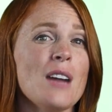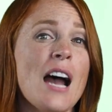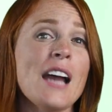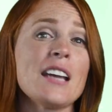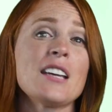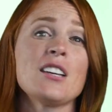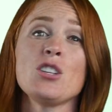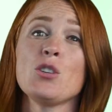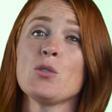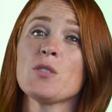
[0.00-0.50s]

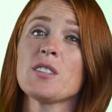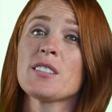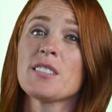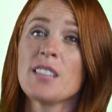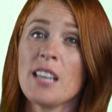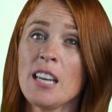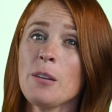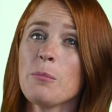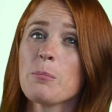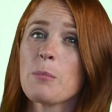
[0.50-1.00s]
I can use a
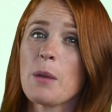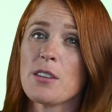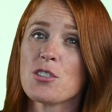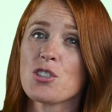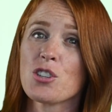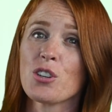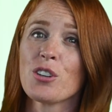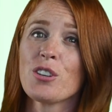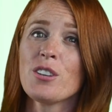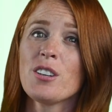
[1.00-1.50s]
tape
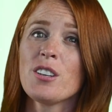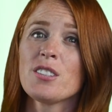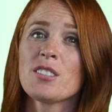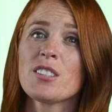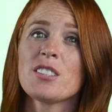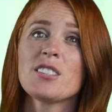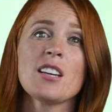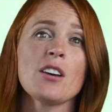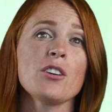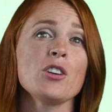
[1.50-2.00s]
measure
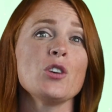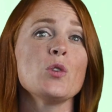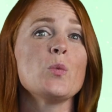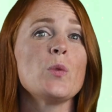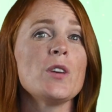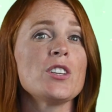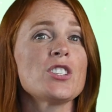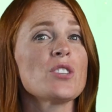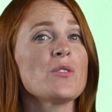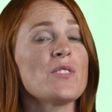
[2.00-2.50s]
to tell you
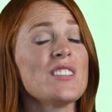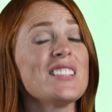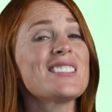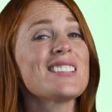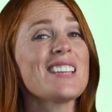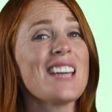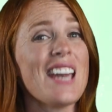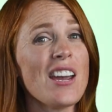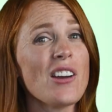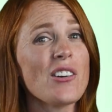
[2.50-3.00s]
which of
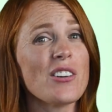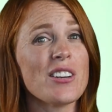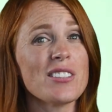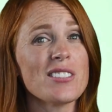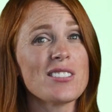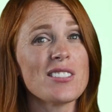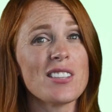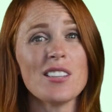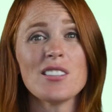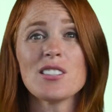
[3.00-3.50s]
these
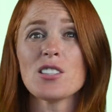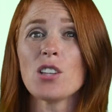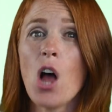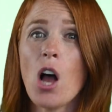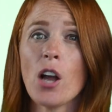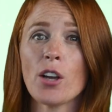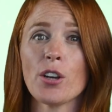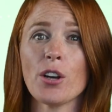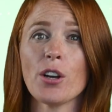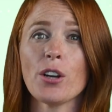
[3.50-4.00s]
carrots is
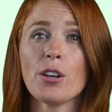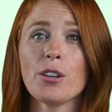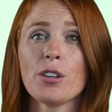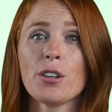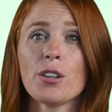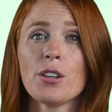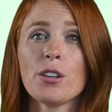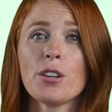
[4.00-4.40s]
longer.